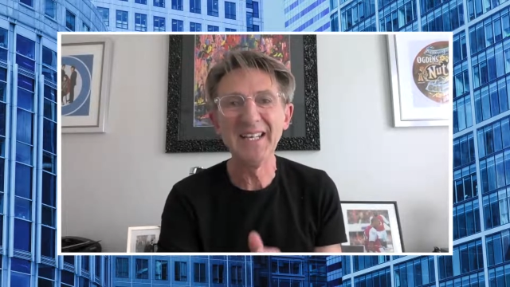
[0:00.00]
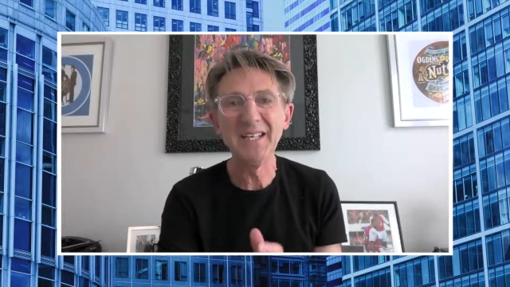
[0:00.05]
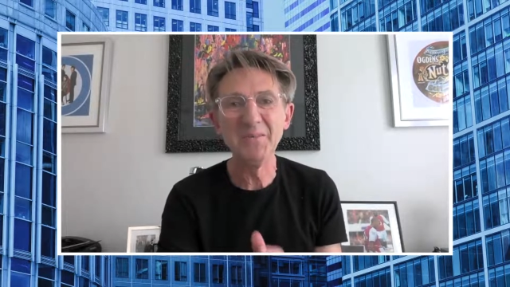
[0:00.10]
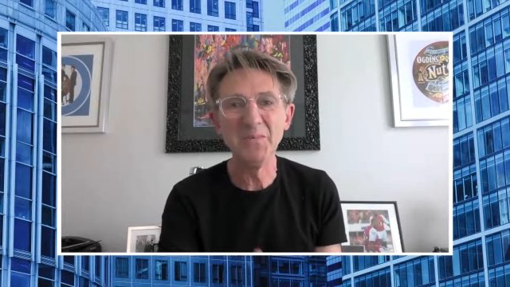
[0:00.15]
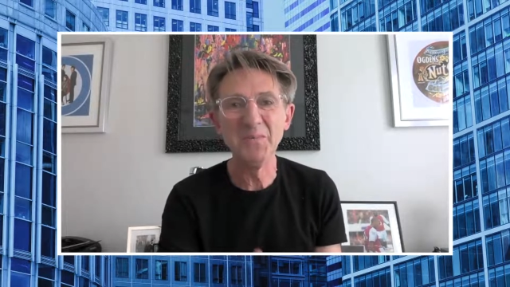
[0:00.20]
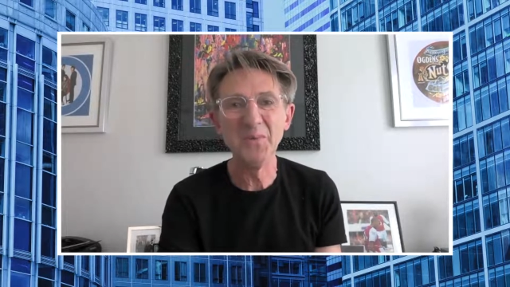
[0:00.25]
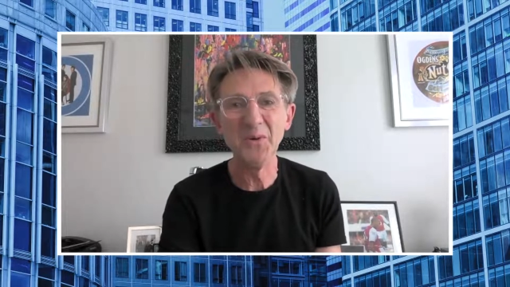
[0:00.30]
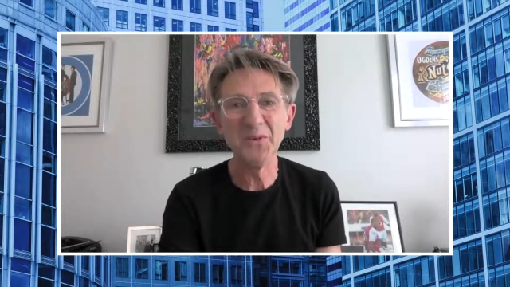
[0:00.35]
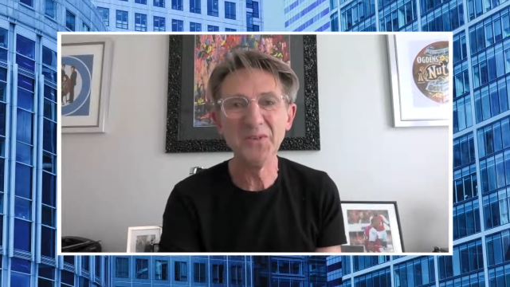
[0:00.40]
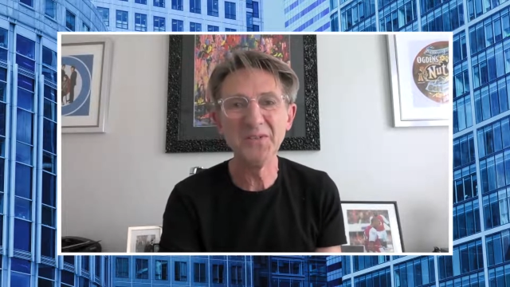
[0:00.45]

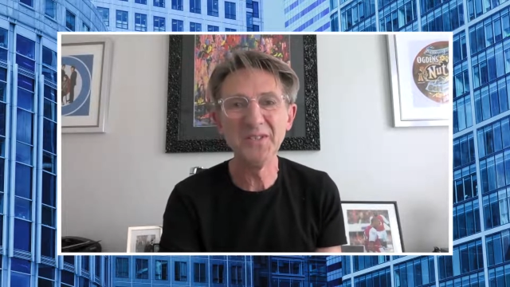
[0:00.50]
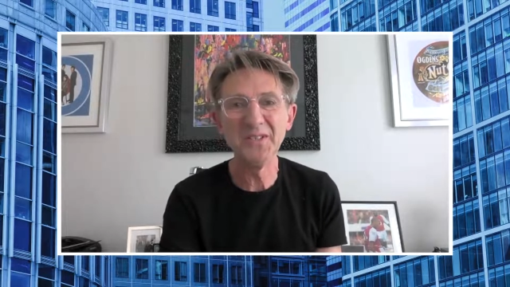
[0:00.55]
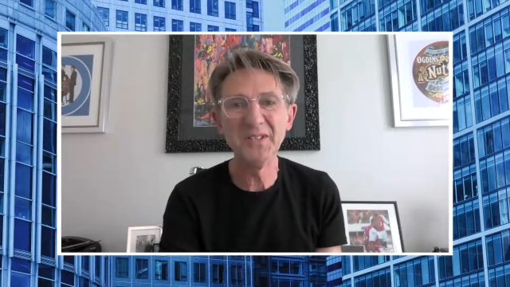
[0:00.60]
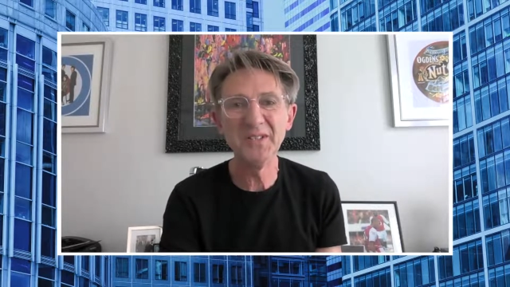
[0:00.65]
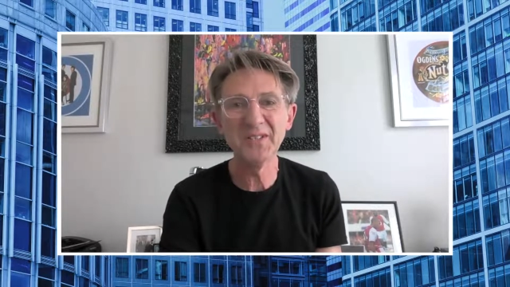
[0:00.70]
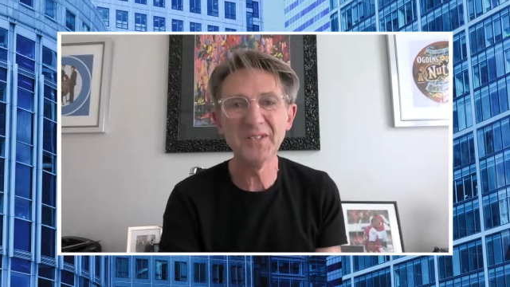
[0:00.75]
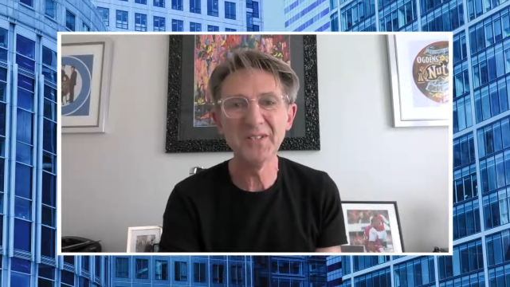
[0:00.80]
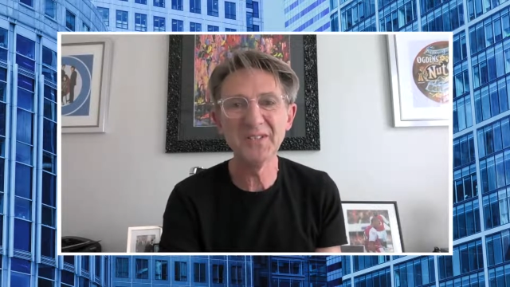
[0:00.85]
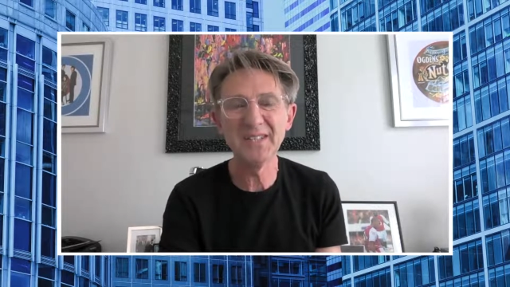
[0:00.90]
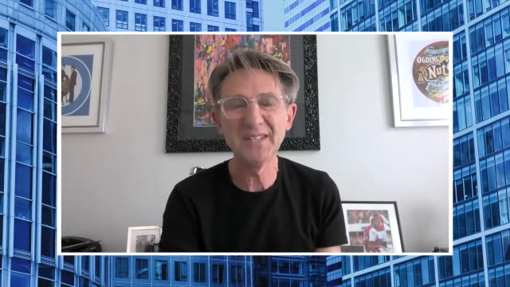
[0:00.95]

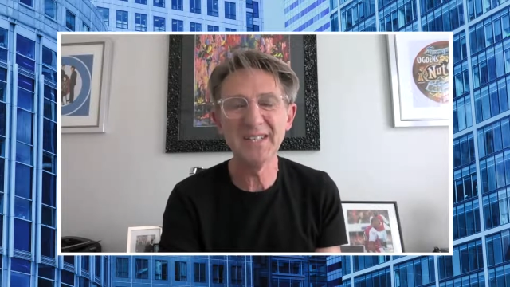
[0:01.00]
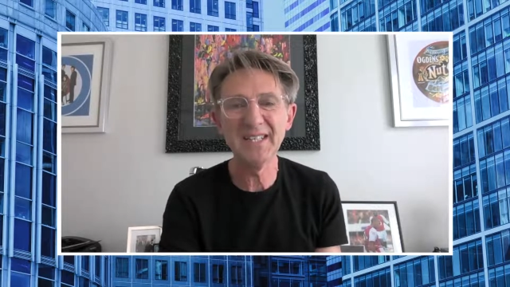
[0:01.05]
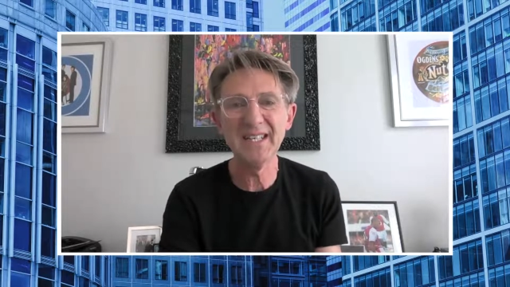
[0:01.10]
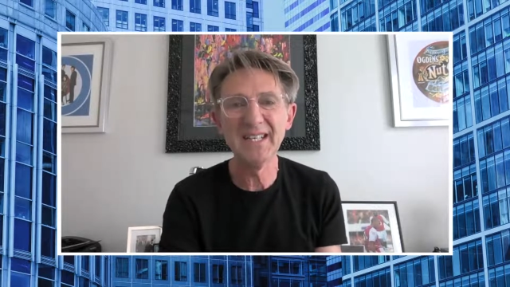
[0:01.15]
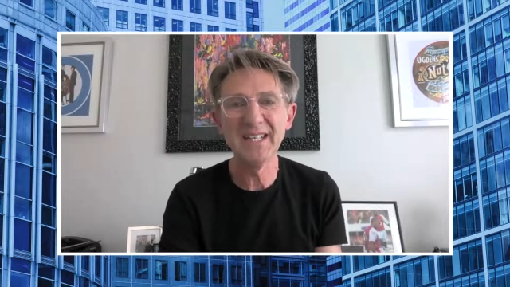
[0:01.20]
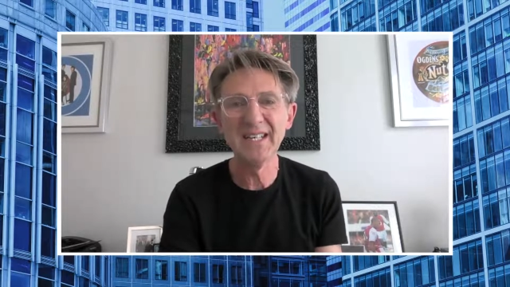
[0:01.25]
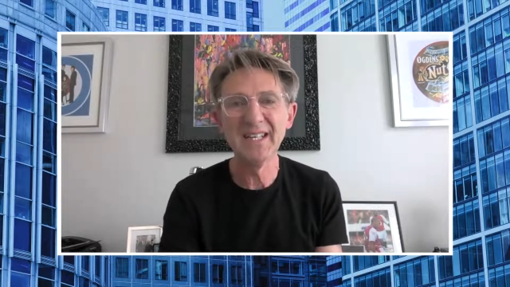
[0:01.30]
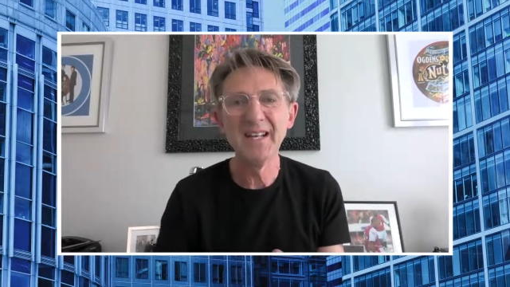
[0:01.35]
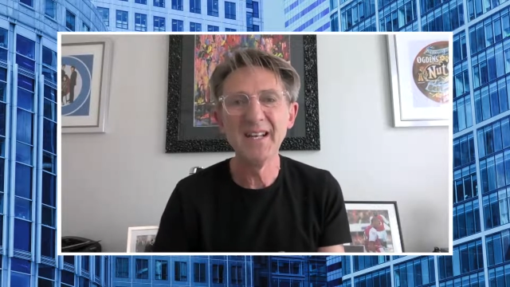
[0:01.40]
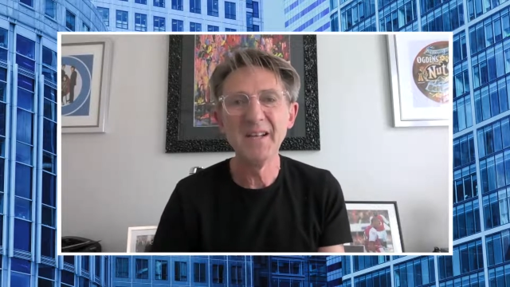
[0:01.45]
important, because
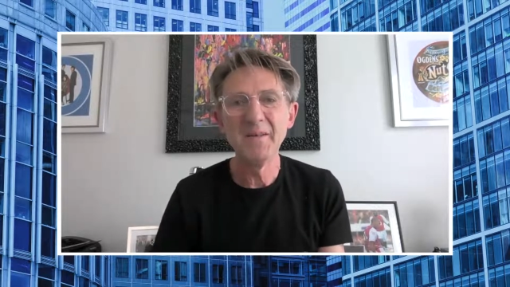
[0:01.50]
the